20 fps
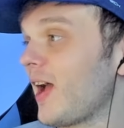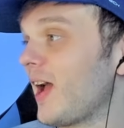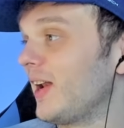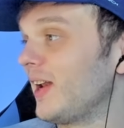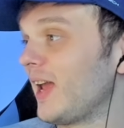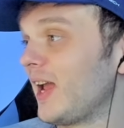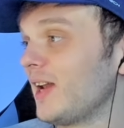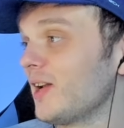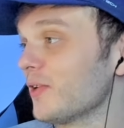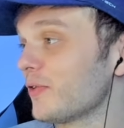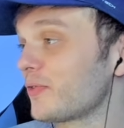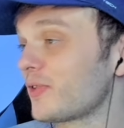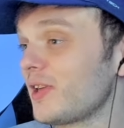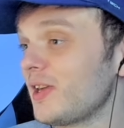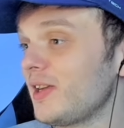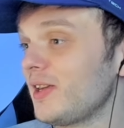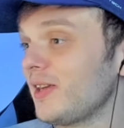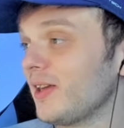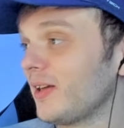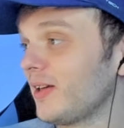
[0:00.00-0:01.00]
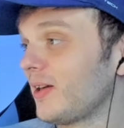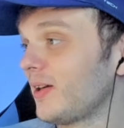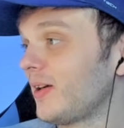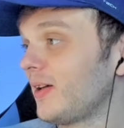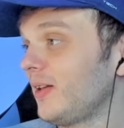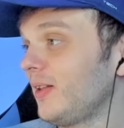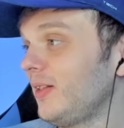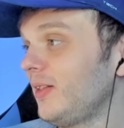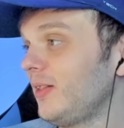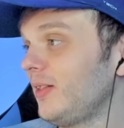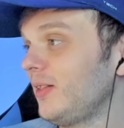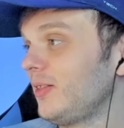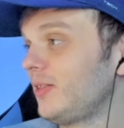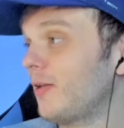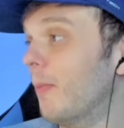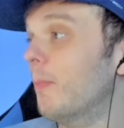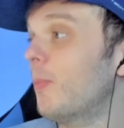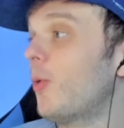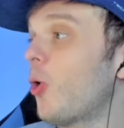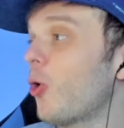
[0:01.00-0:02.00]
an N F T, the
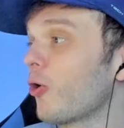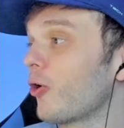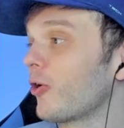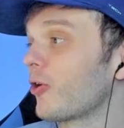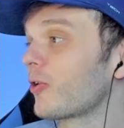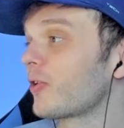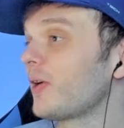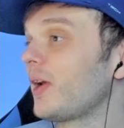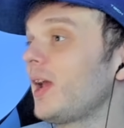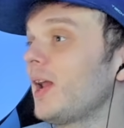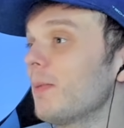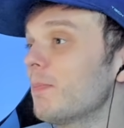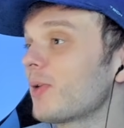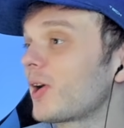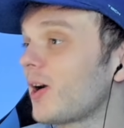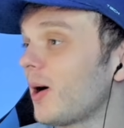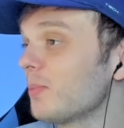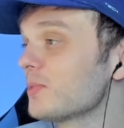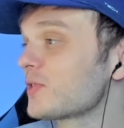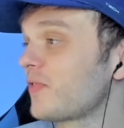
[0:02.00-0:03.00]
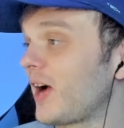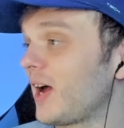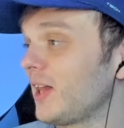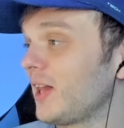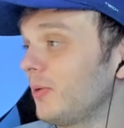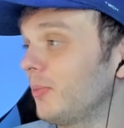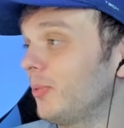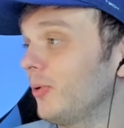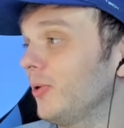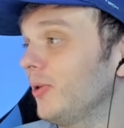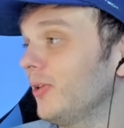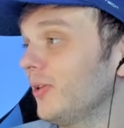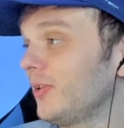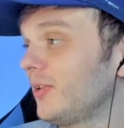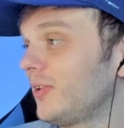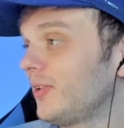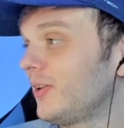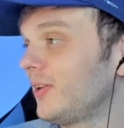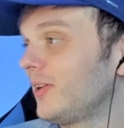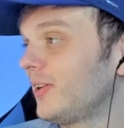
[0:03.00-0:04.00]
more it becomes valuable.
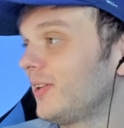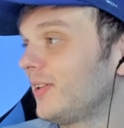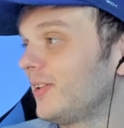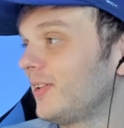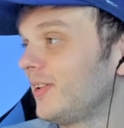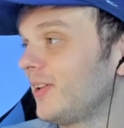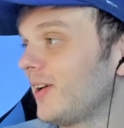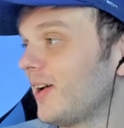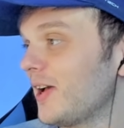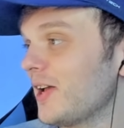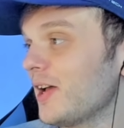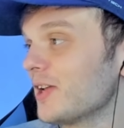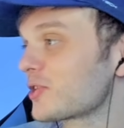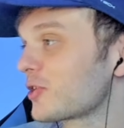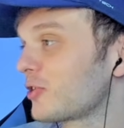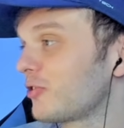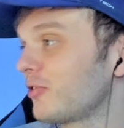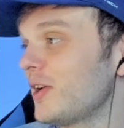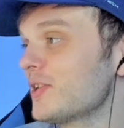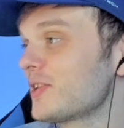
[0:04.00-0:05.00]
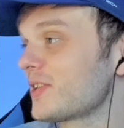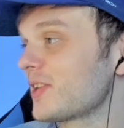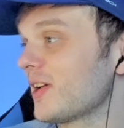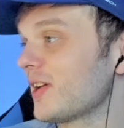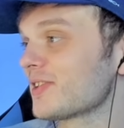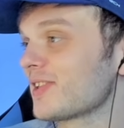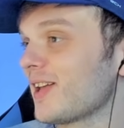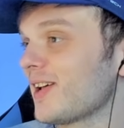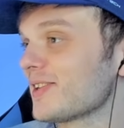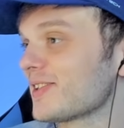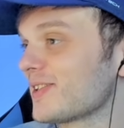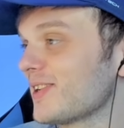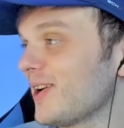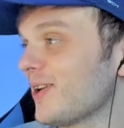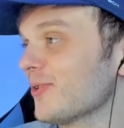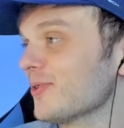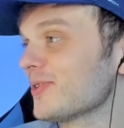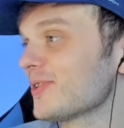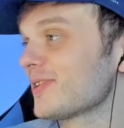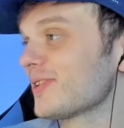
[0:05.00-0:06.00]
As crazy as that
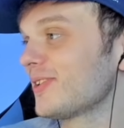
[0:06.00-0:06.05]
sounds.